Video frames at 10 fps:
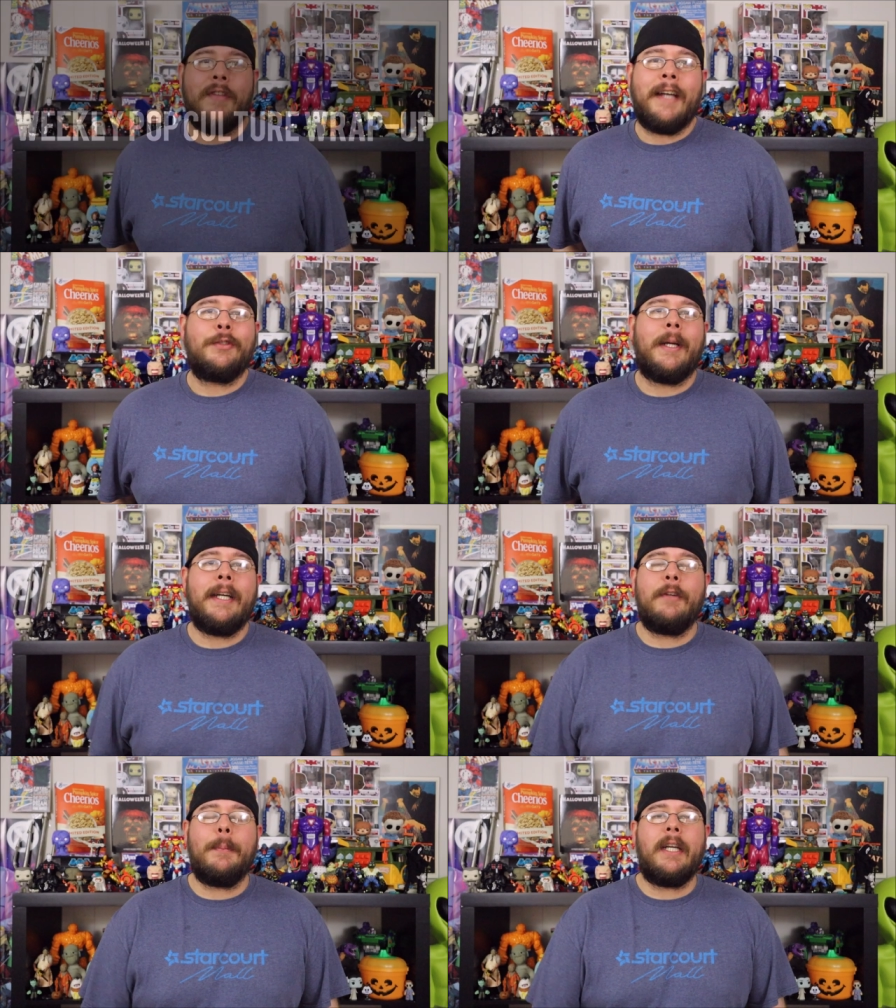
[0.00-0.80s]
That's right
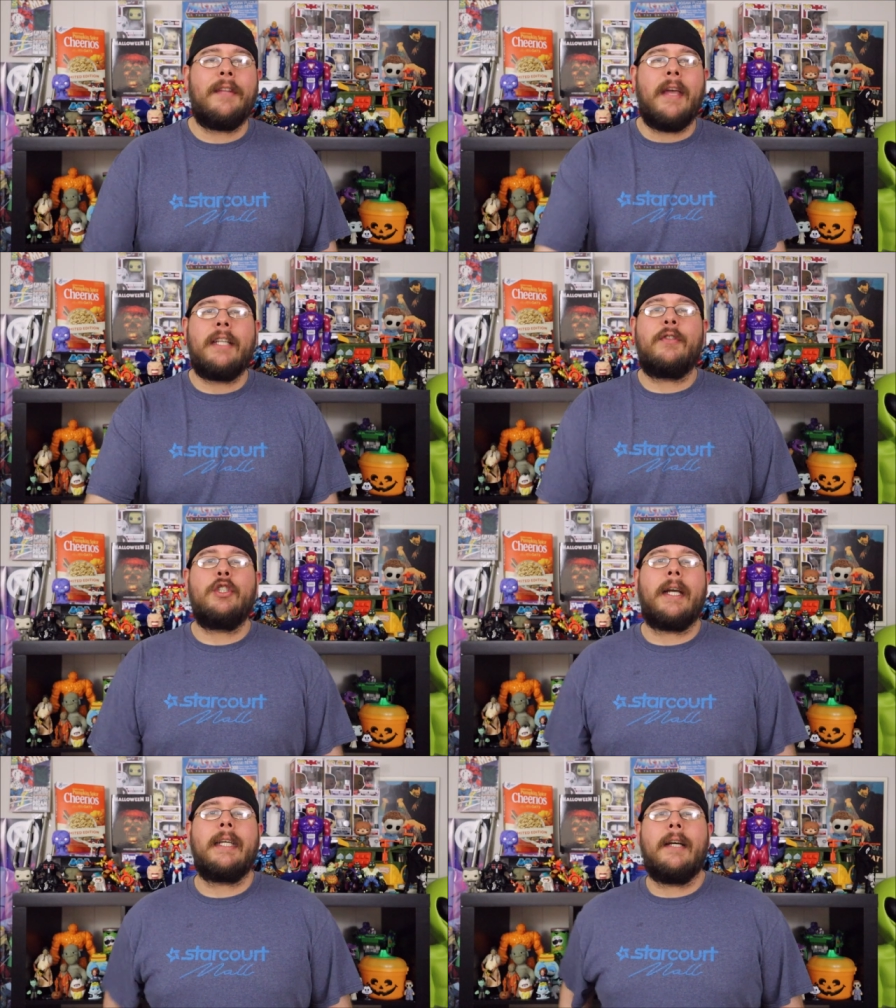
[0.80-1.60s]
everybody, thanks for
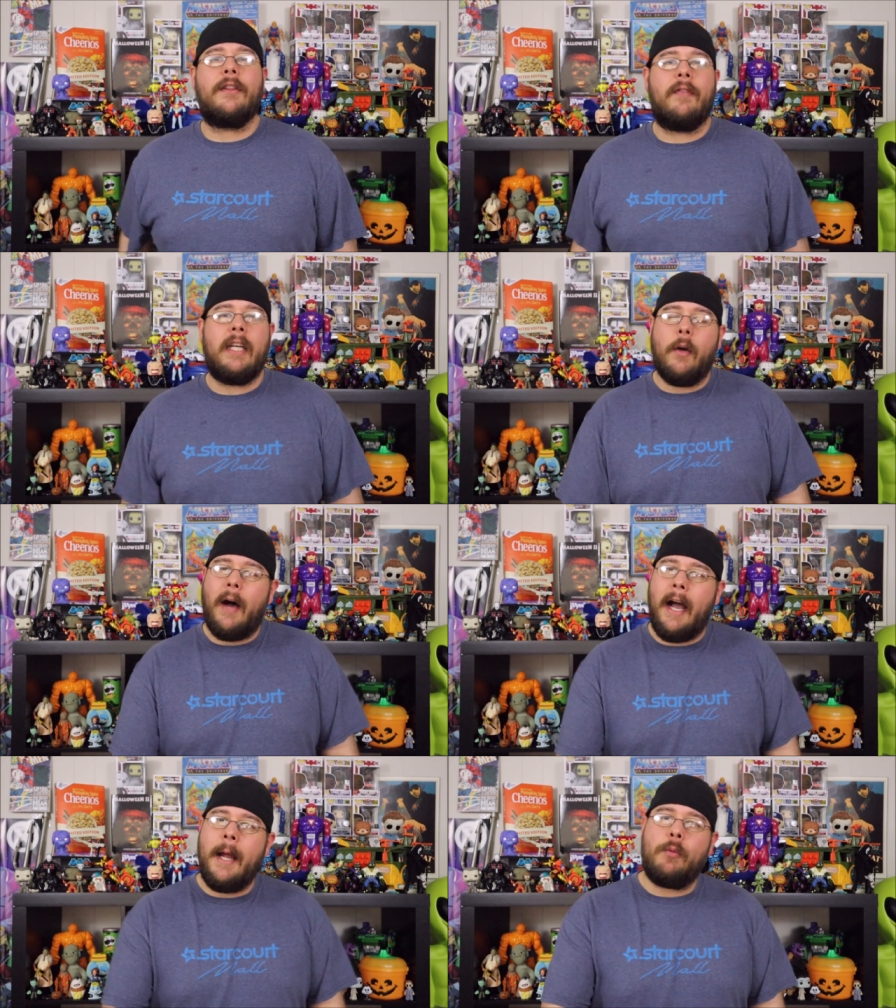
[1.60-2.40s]
checking out the video.
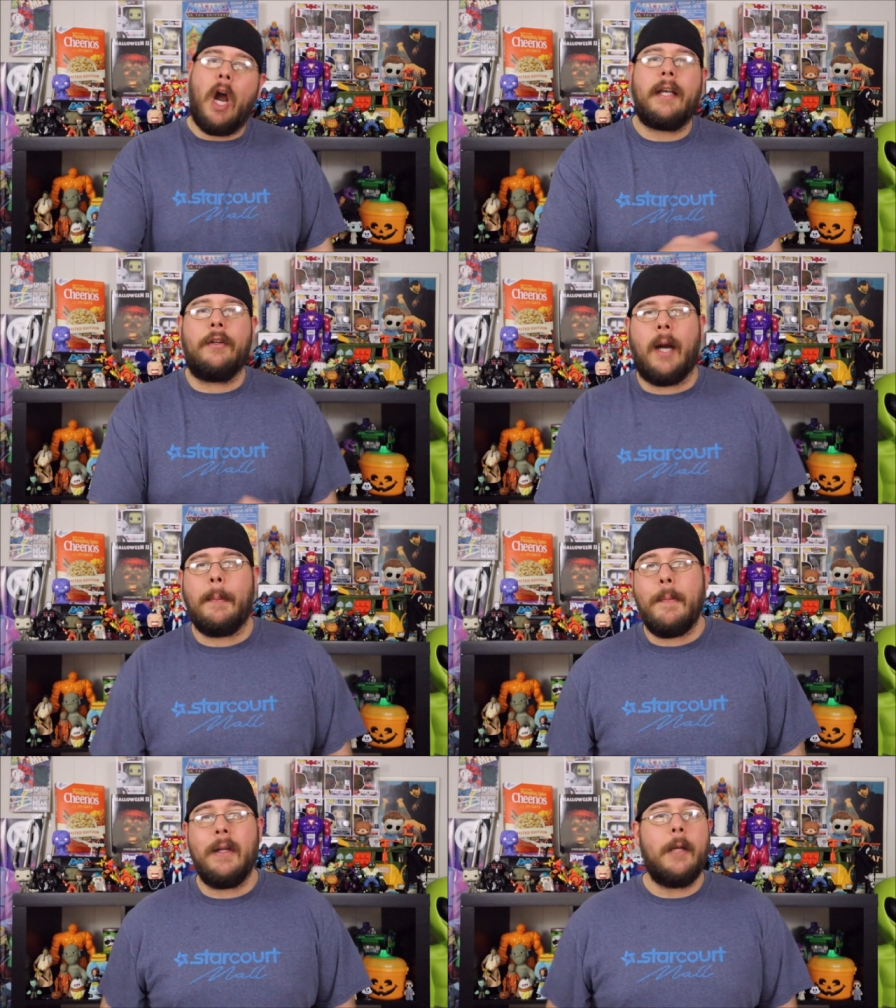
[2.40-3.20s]
I am Rockin'
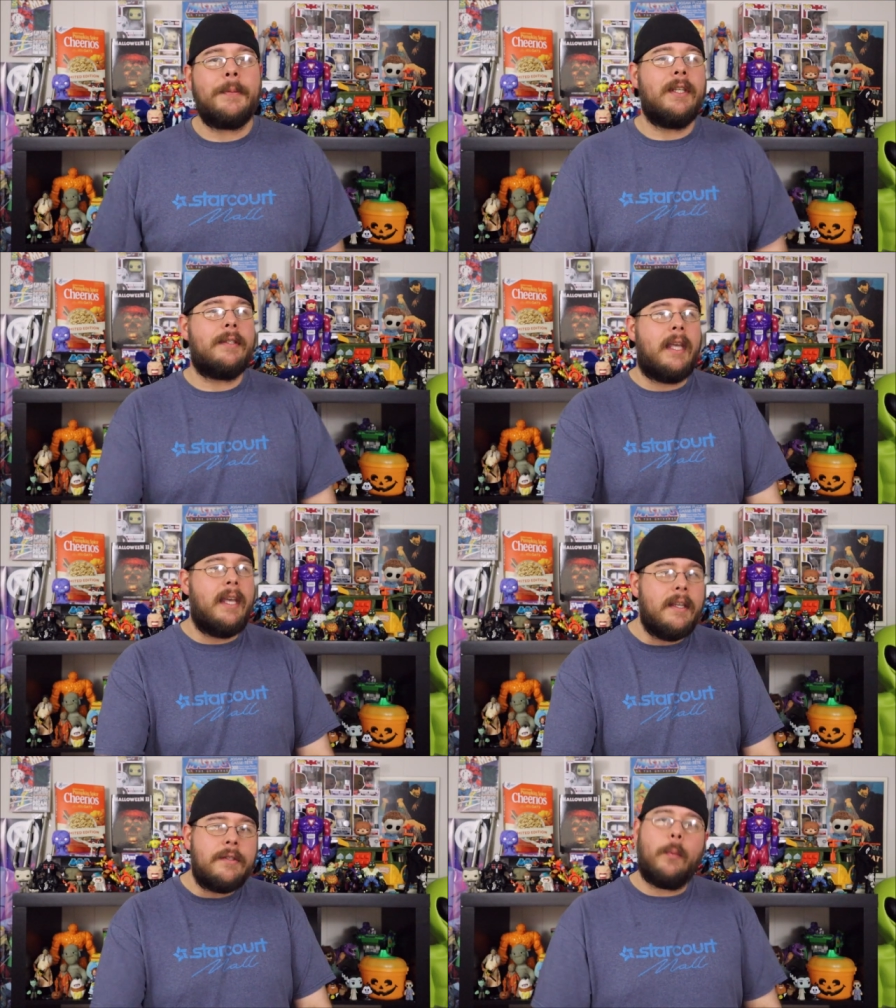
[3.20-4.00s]
Robbie Billups. This
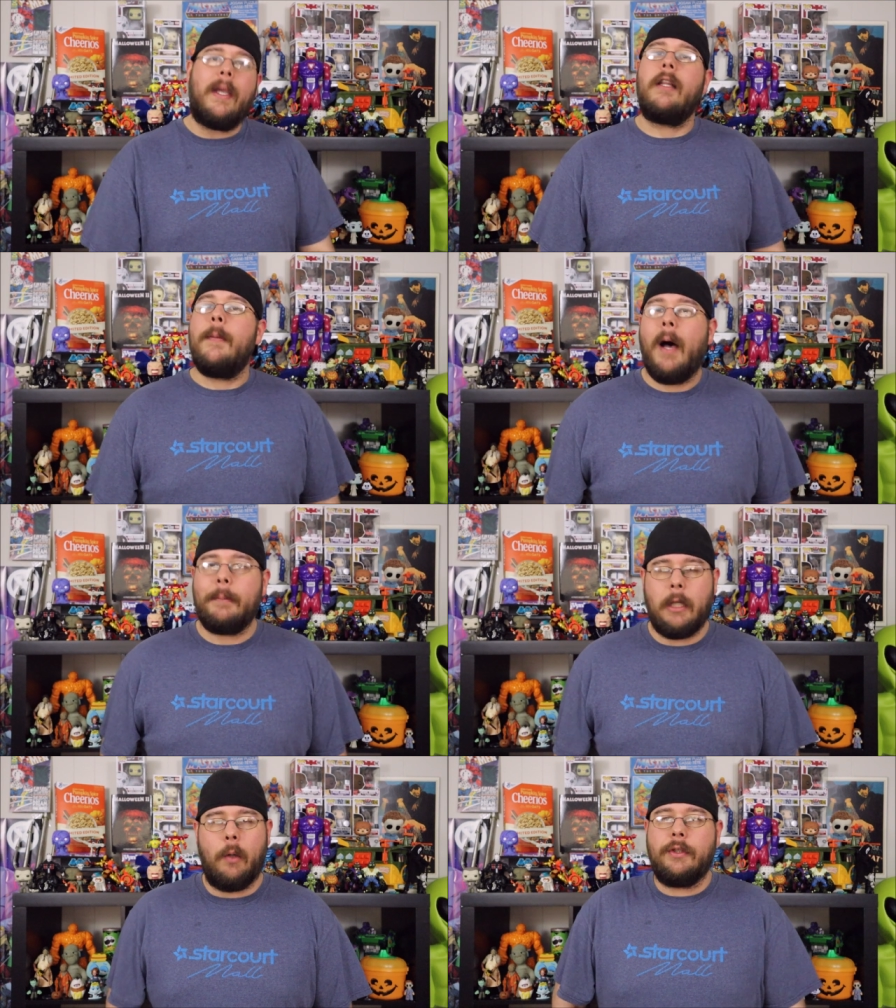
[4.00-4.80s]
is the weekly
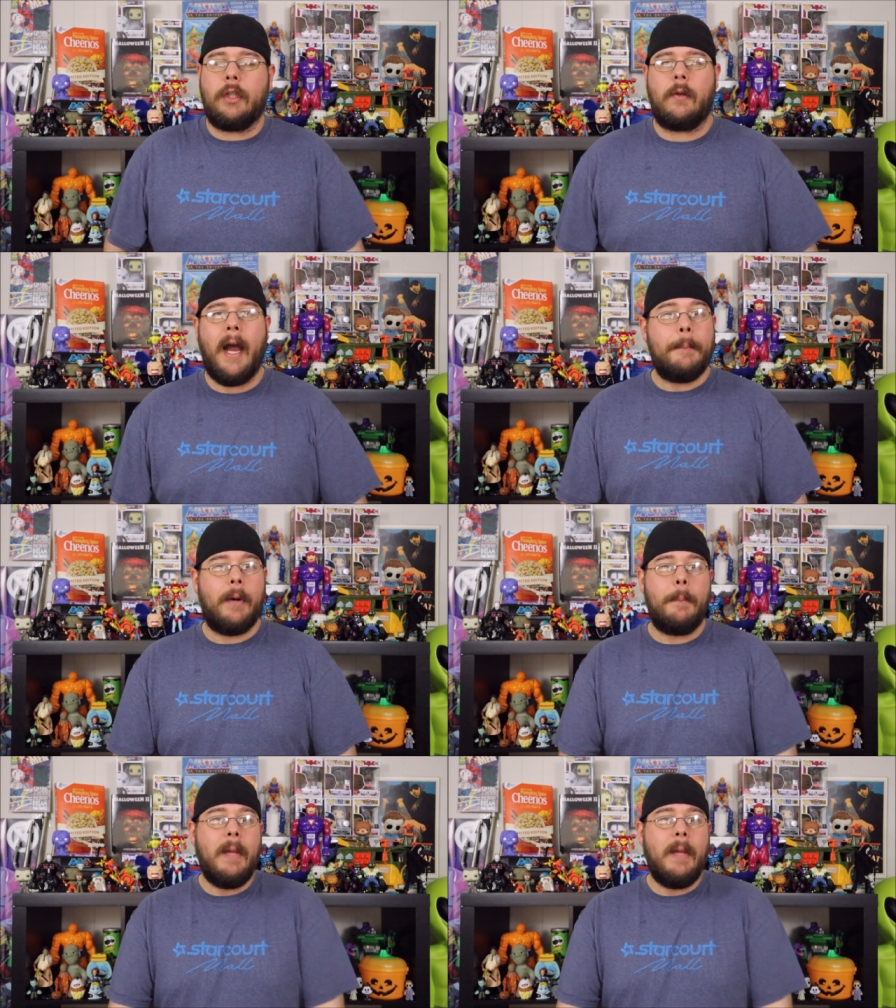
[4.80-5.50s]
Pop Culture Wrap-Up.